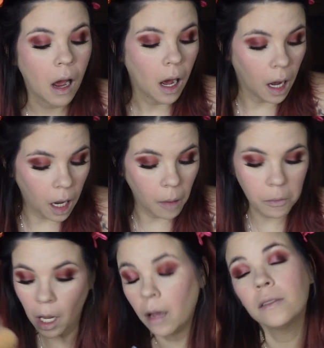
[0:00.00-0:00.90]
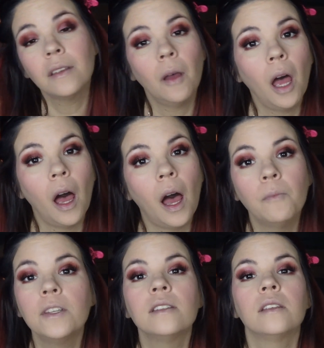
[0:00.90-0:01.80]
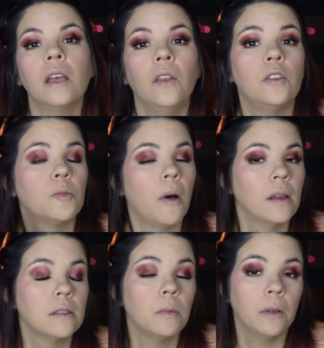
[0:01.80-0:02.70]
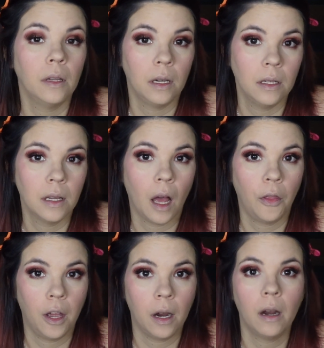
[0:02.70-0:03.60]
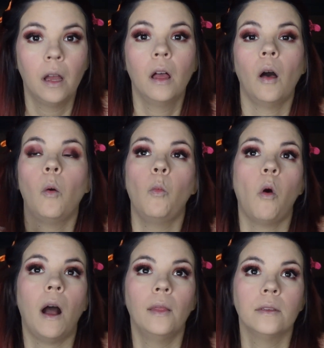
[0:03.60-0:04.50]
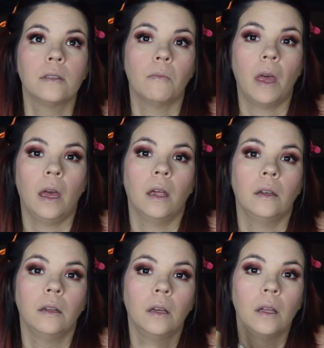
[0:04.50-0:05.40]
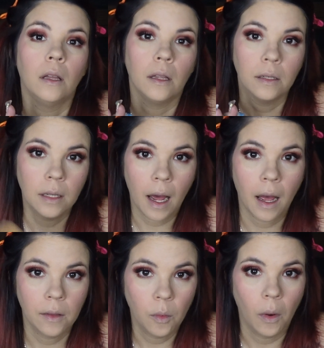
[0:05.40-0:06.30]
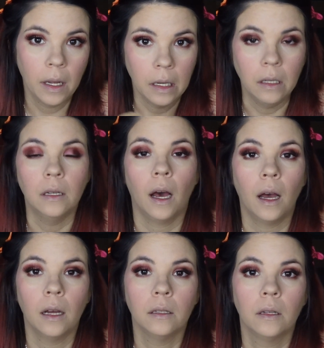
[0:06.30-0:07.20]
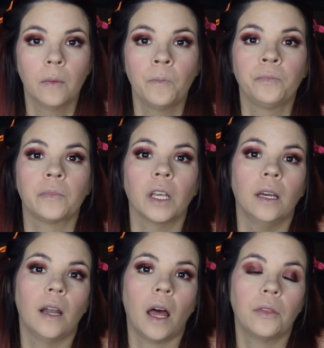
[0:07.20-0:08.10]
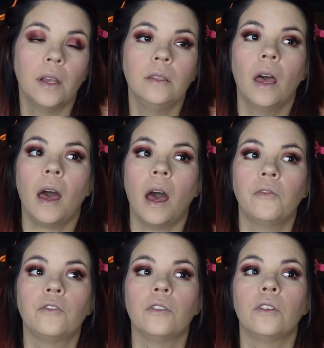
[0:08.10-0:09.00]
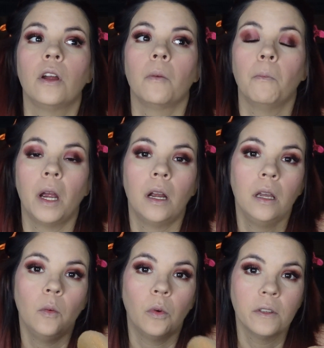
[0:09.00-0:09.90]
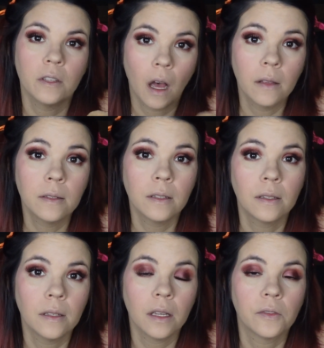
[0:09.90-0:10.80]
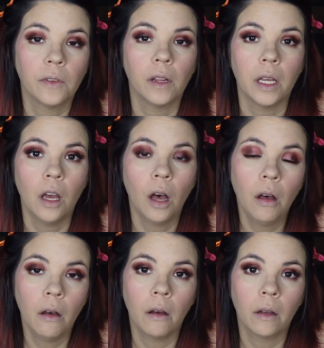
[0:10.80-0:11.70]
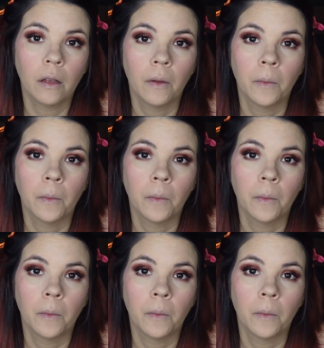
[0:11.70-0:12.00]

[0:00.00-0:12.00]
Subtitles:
I'm just saying, there's possibilities out there on why this man died the way he died. And I think that after Mary was unsuccessfully hung,